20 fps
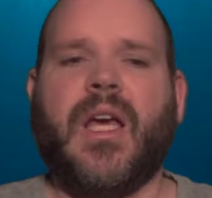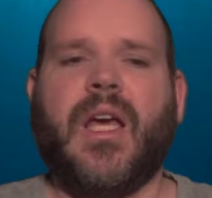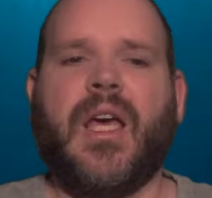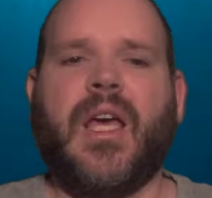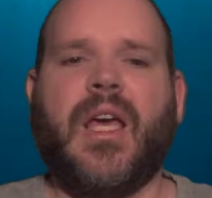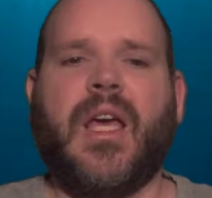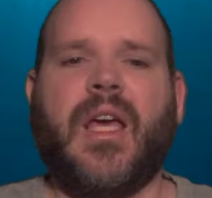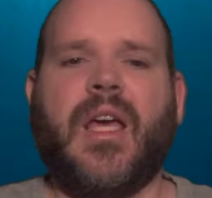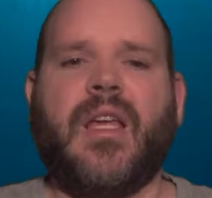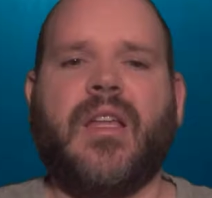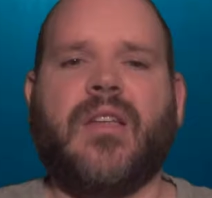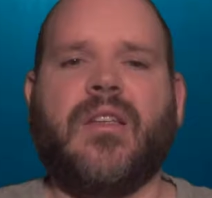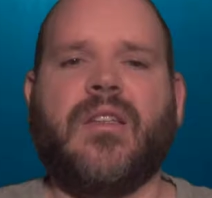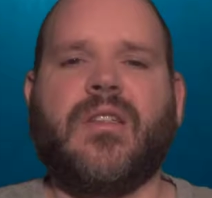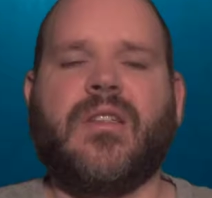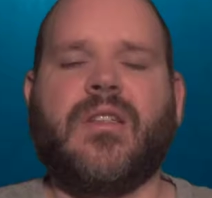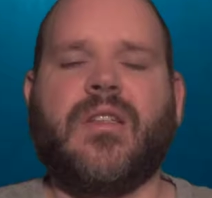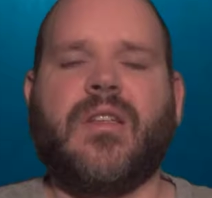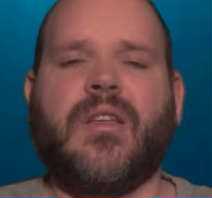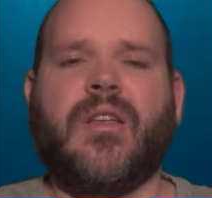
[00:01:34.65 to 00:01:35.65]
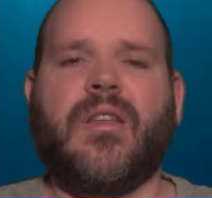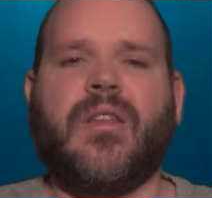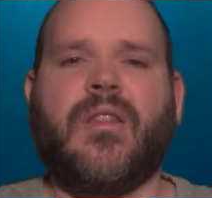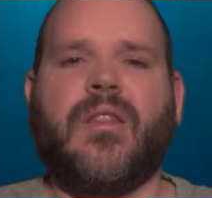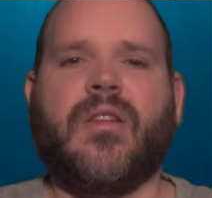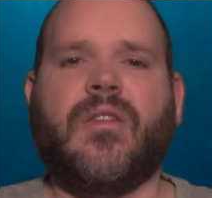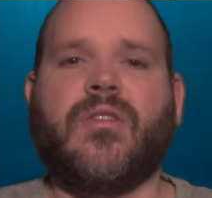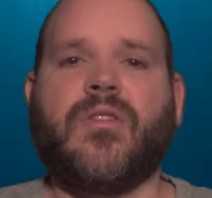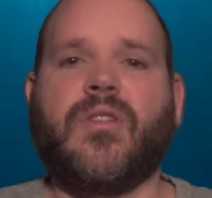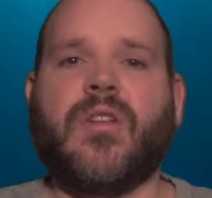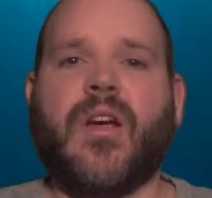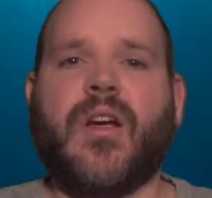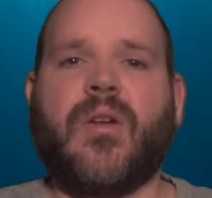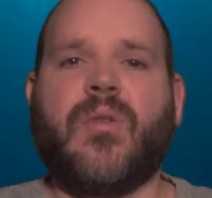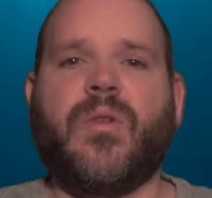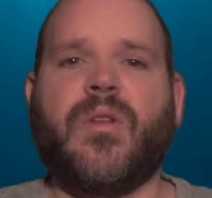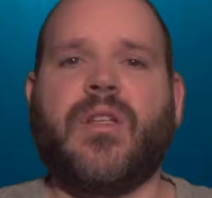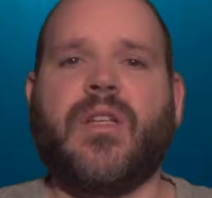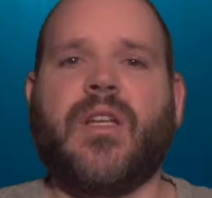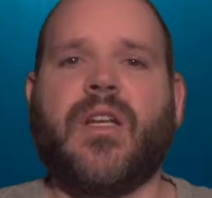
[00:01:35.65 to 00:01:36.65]
and there's not
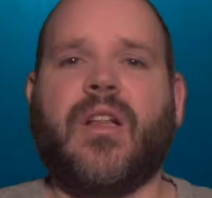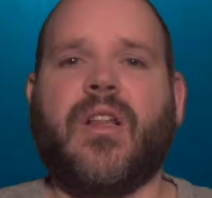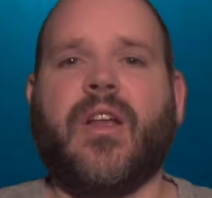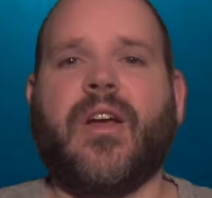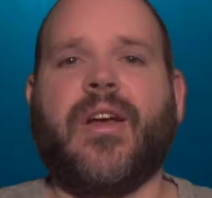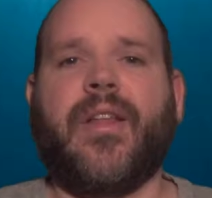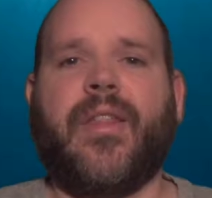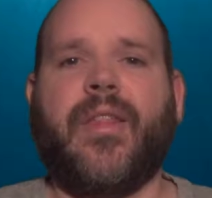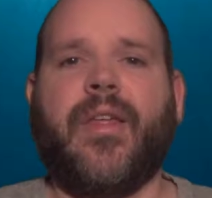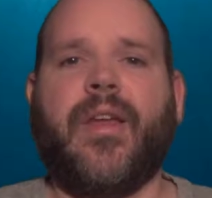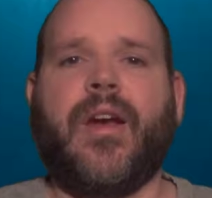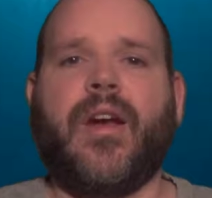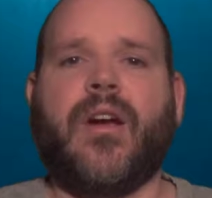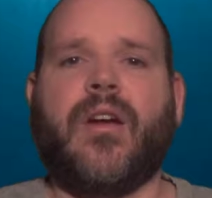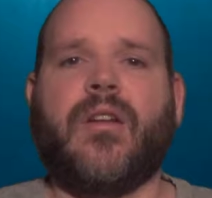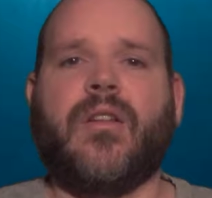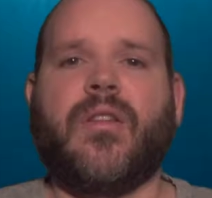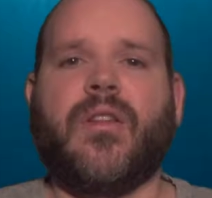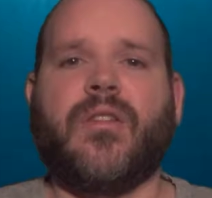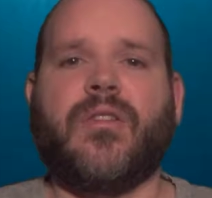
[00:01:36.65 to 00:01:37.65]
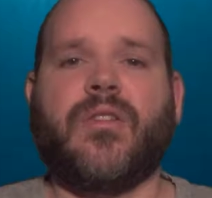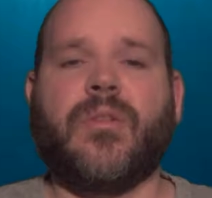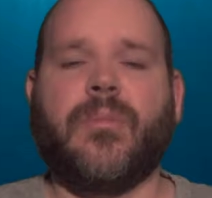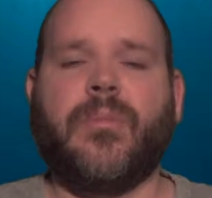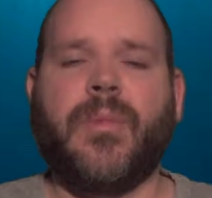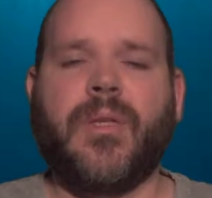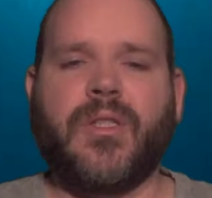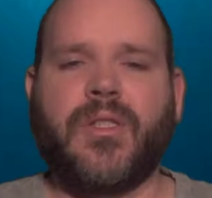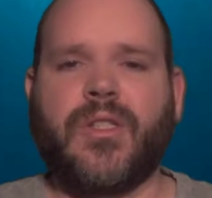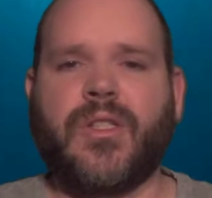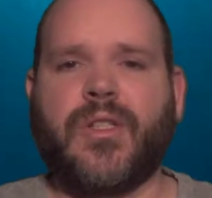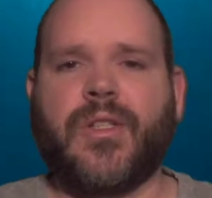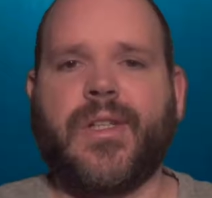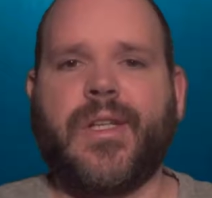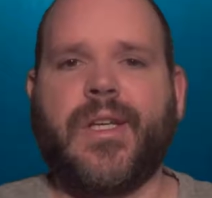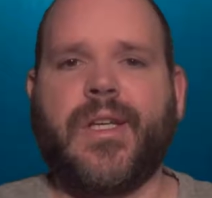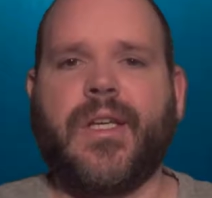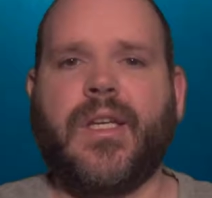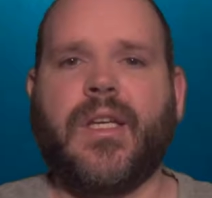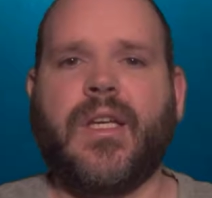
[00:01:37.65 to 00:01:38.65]
really a lot there. There's some
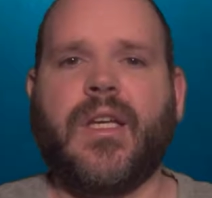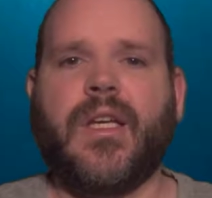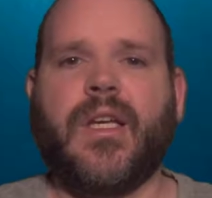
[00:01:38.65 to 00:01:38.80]
mystery,